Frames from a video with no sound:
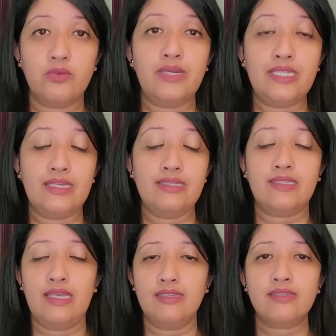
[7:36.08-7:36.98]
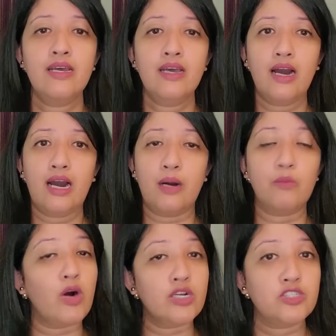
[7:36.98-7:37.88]
read these days. Um,
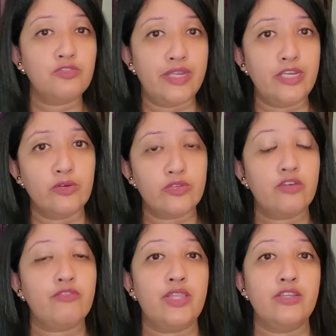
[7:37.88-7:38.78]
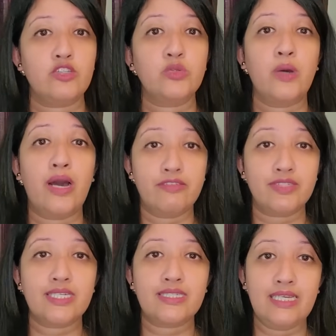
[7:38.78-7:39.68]
watch videos of others who have
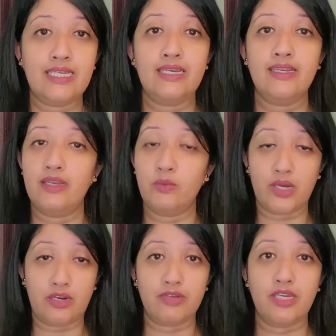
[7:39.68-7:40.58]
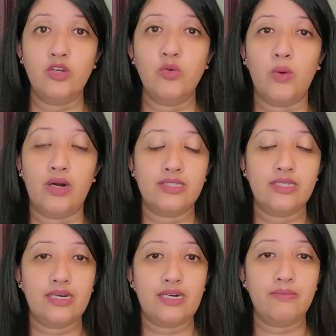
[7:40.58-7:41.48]
succeeded in whatever you want
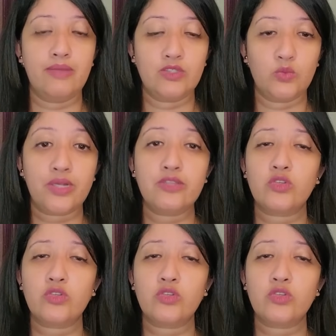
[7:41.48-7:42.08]
um, as well.